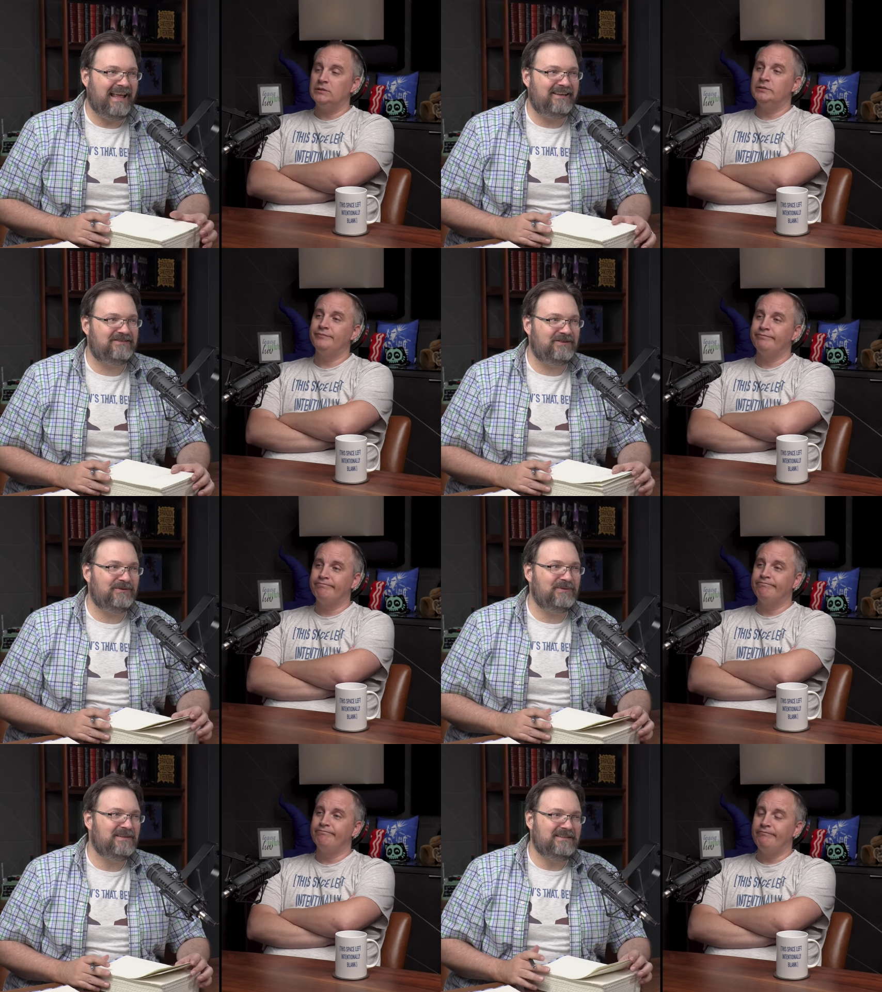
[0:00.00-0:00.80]
Speaker 1: as
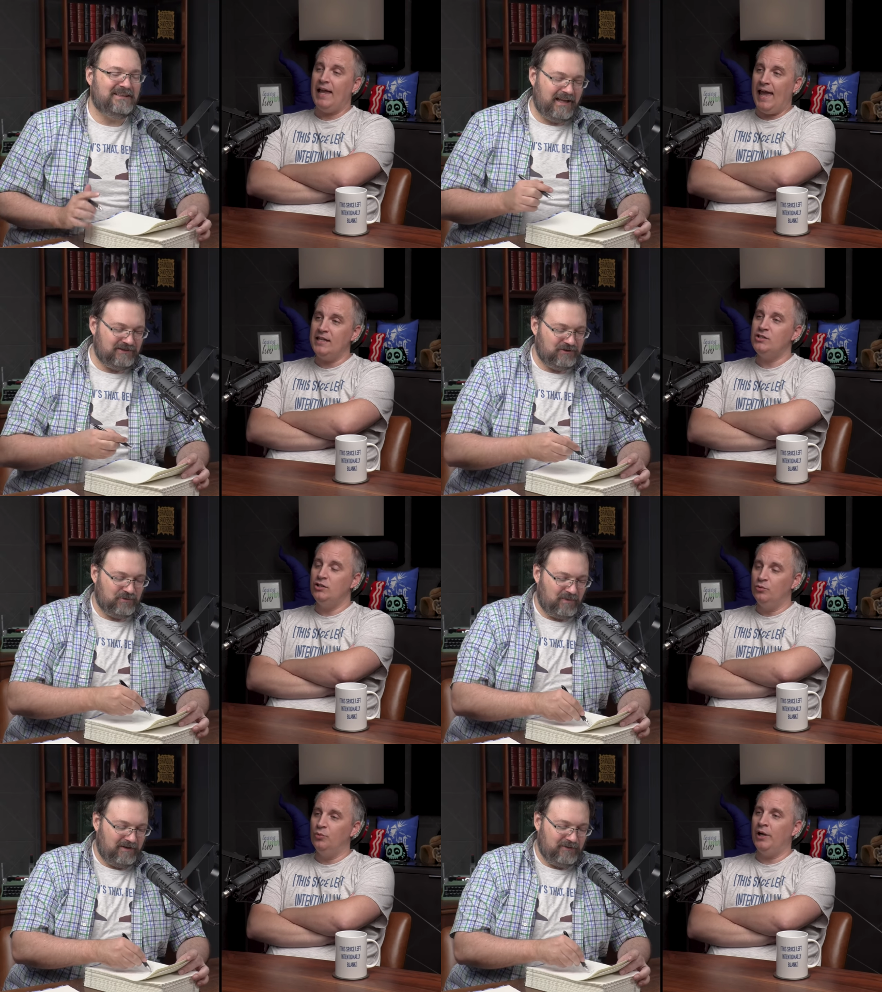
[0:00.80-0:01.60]
you as, as you,
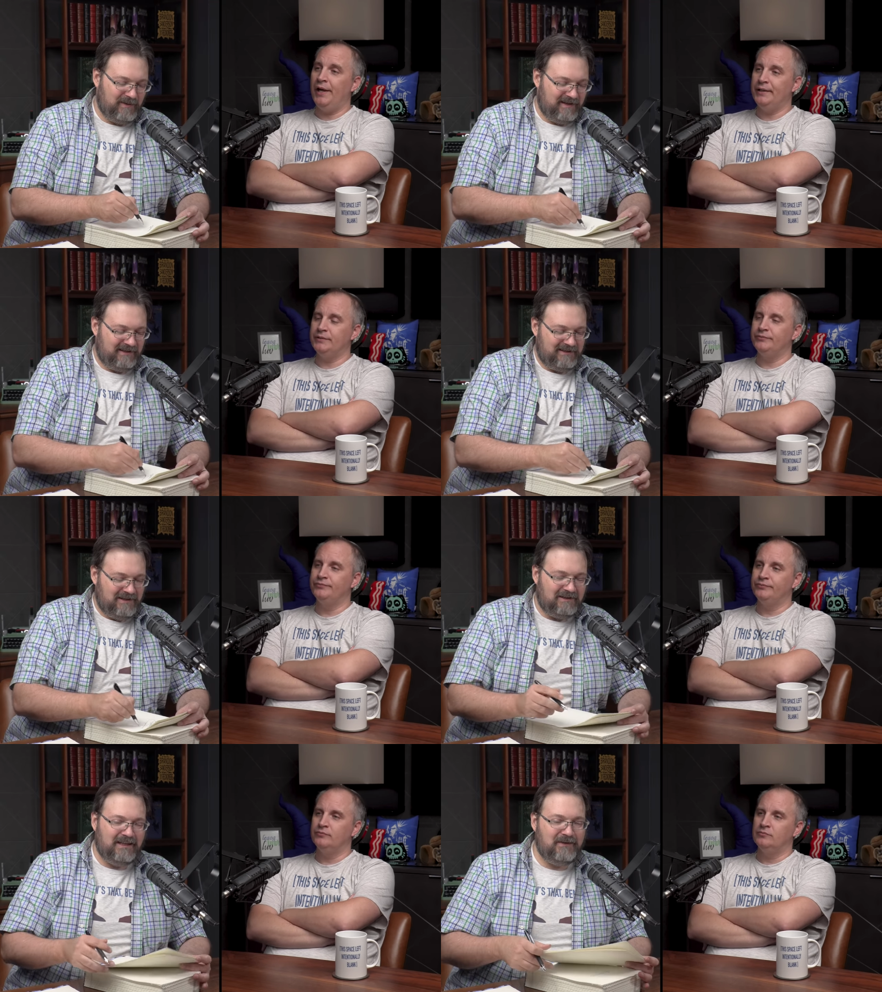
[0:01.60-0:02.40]
you, run, run. Away,
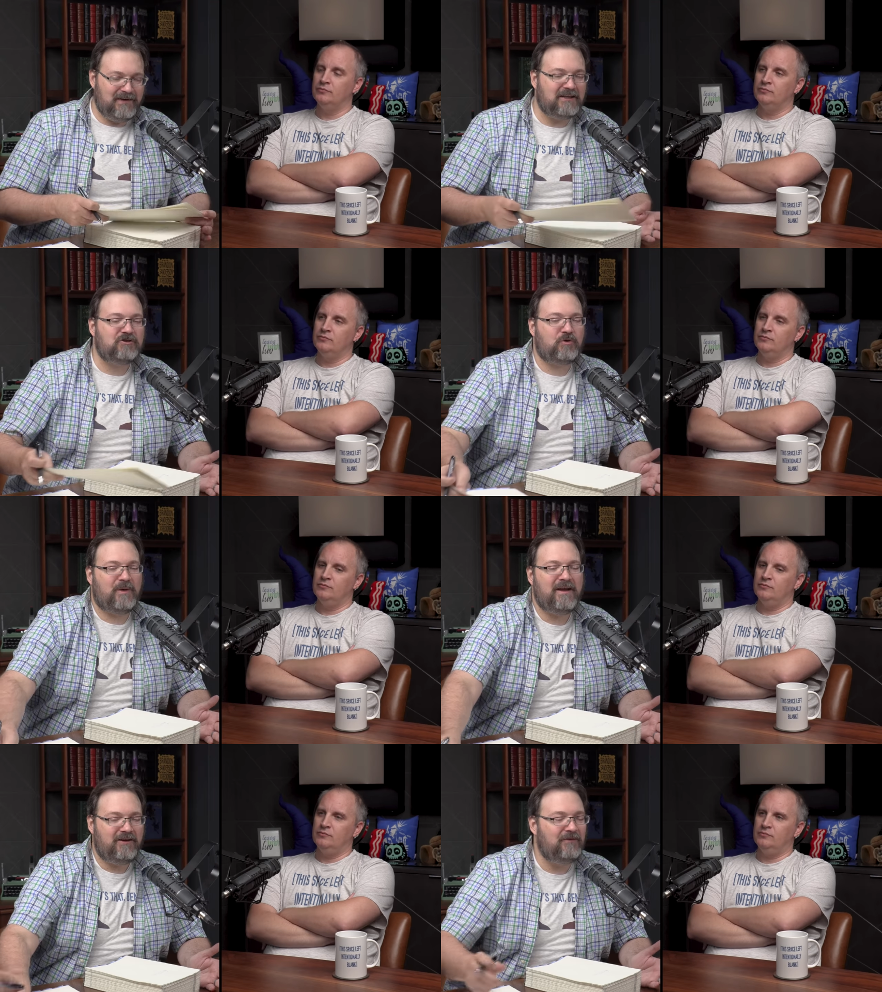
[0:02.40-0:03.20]
leaving a
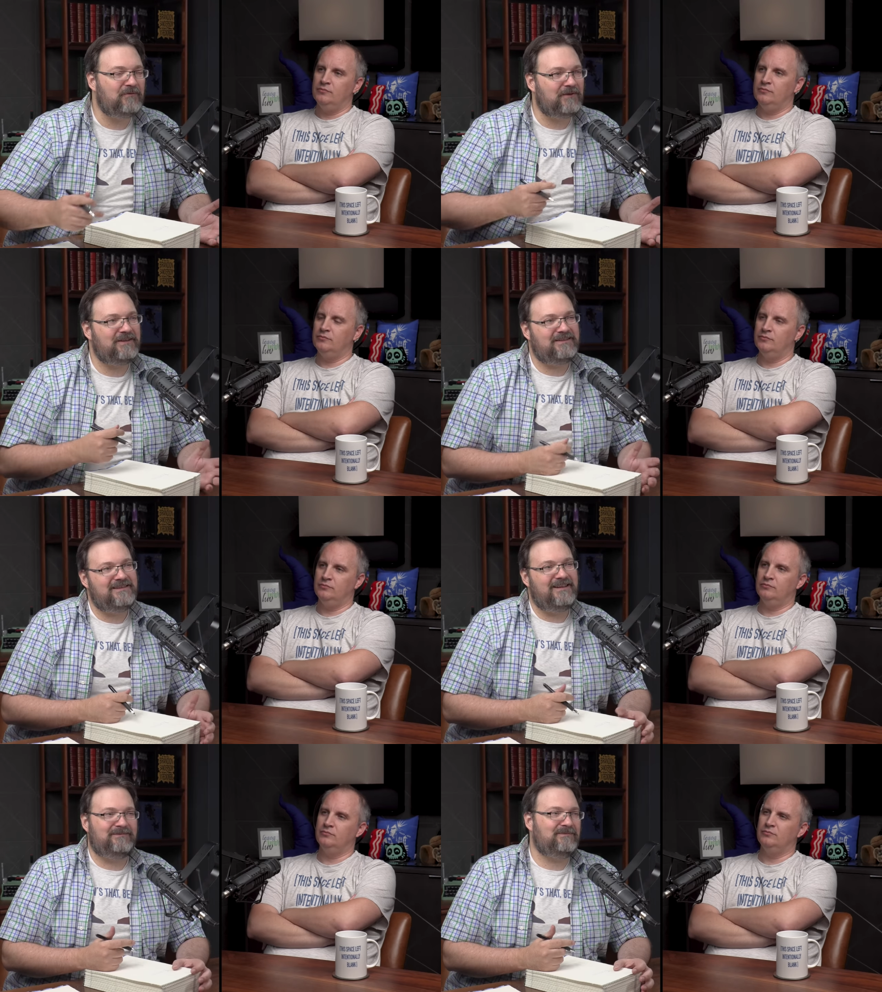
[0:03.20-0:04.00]
trail for the
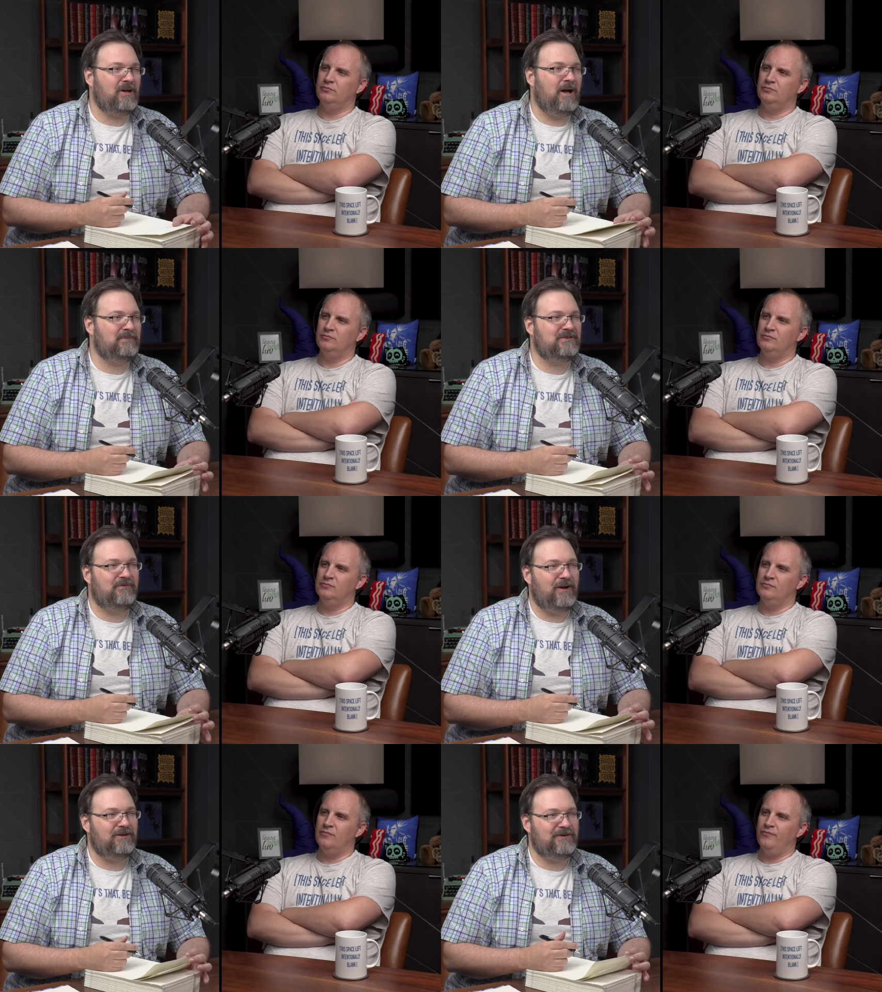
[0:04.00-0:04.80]
cops to
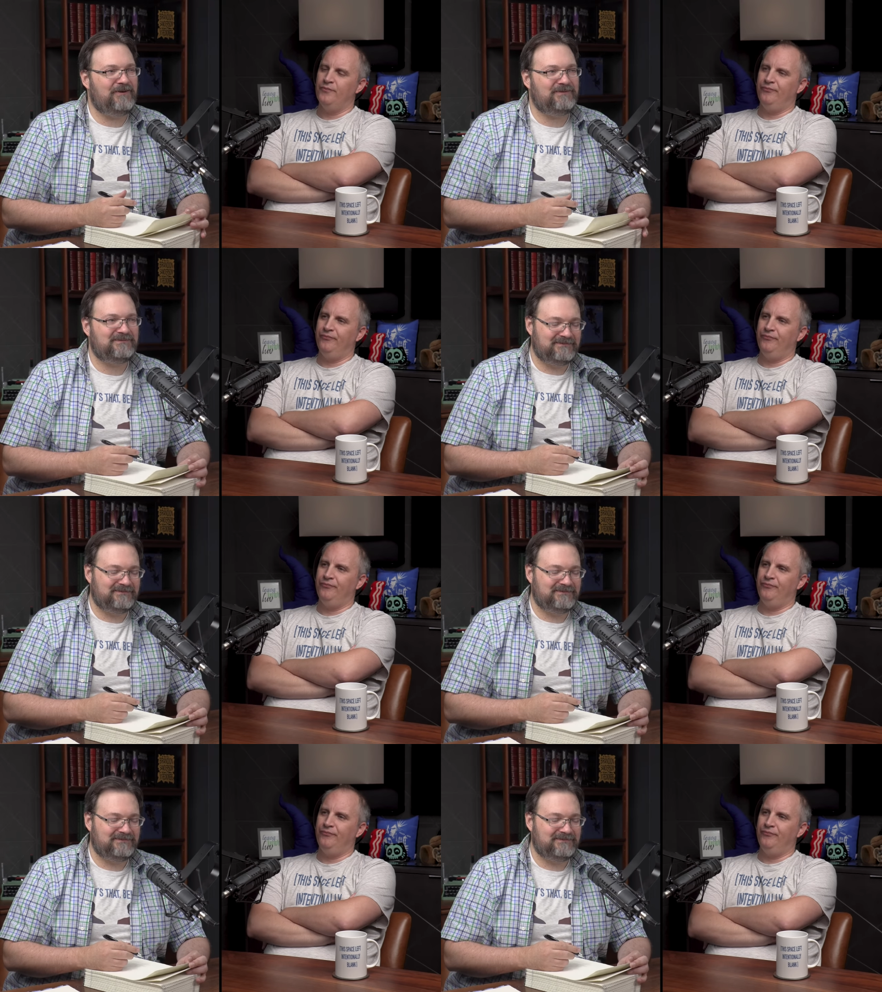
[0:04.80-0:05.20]
follow you.